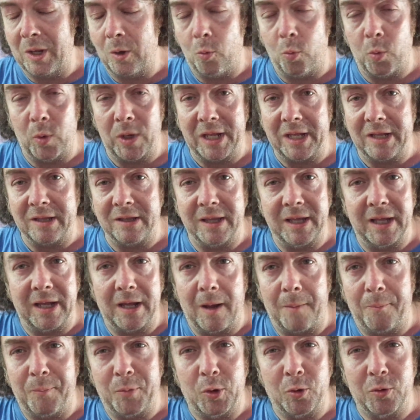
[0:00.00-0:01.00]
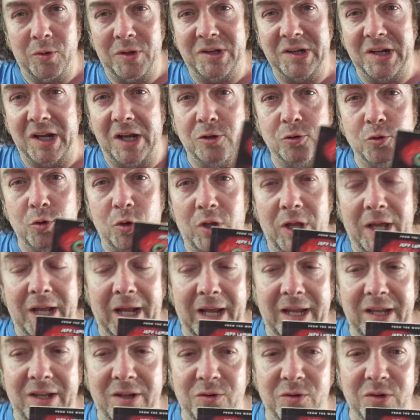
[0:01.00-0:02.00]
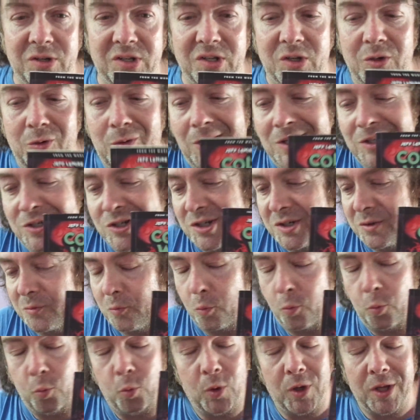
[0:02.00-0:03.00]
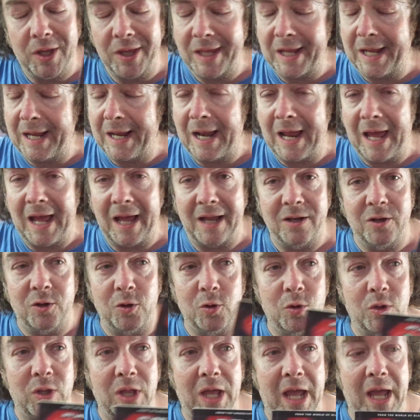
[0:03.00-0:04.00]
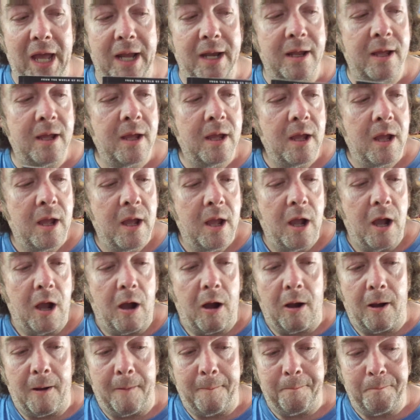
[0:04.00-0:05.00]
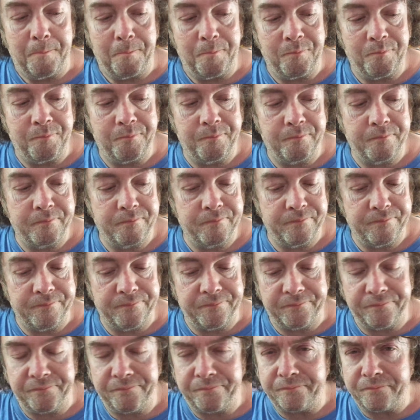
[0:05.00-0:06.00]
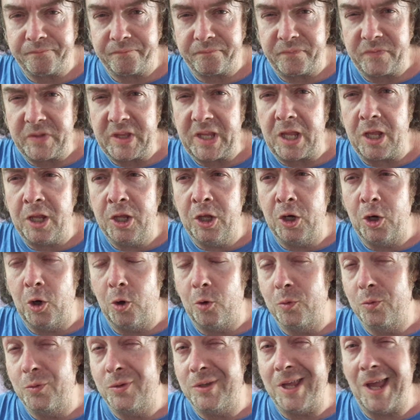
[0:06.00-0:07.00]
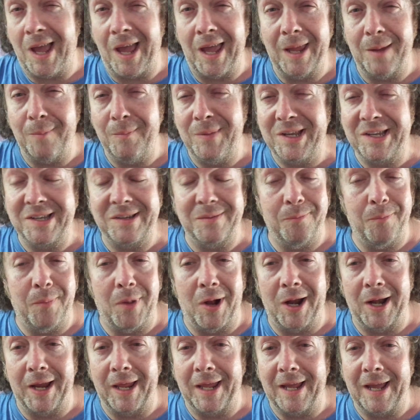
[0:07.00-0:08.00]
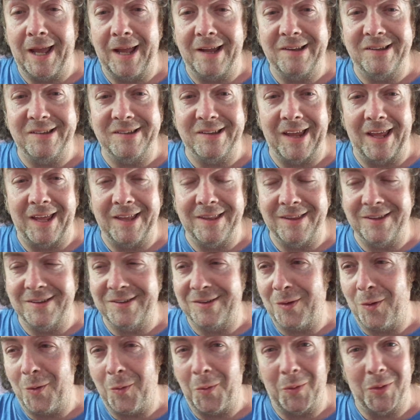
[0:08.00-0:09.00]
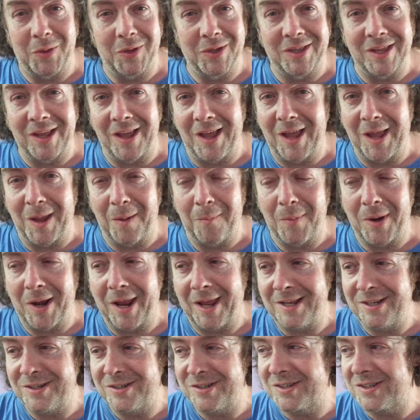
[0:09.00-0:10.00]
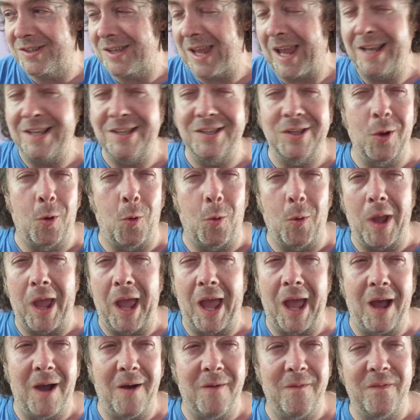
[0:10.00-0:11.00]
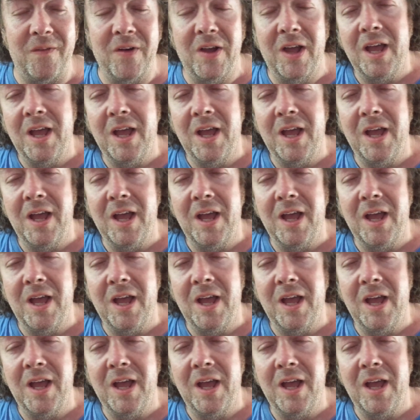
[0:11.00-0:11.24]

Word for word: a weekly upload schedule like I used to. I just really cannot do that. Um, you know, time is money. I say this all the time, and I just I don't have